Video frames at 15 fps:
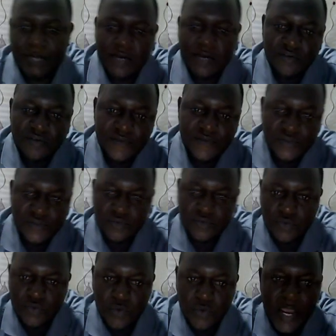out of school?
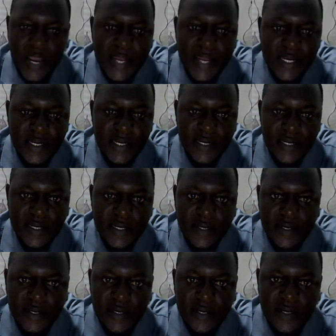1,
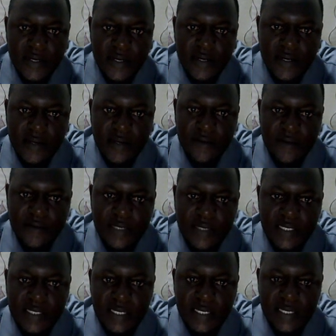you
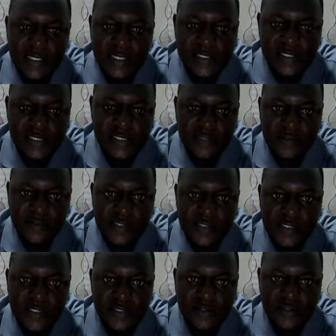can align still
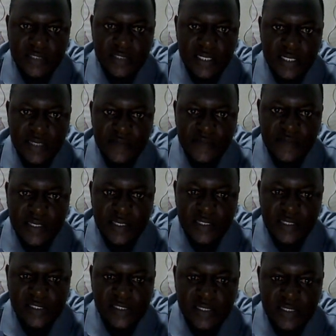this on the left and then
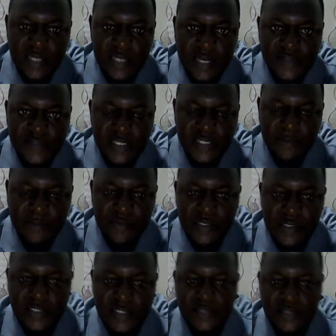still have some
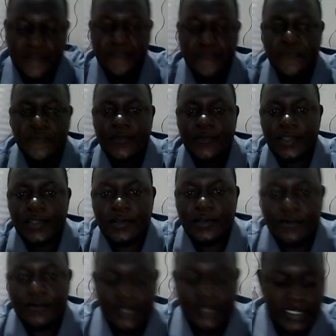bullets.
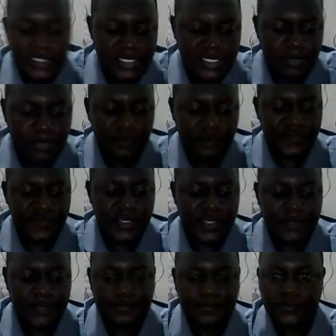What are some of
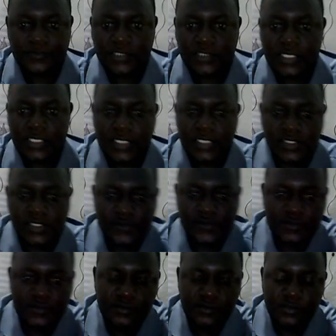the dangers of
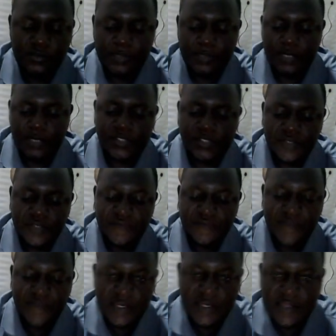school dropouts? You
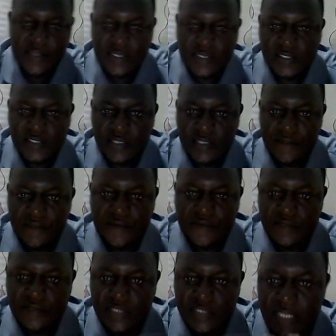find that if you
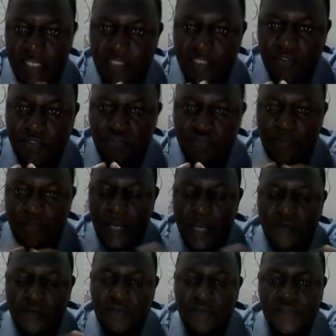tend to drop
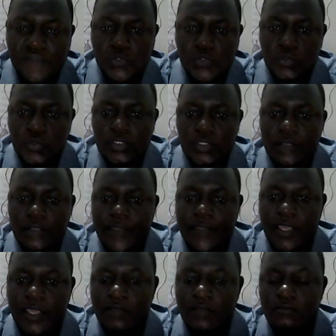out of school,
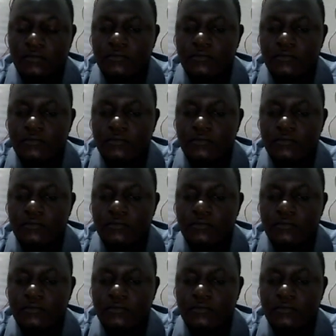then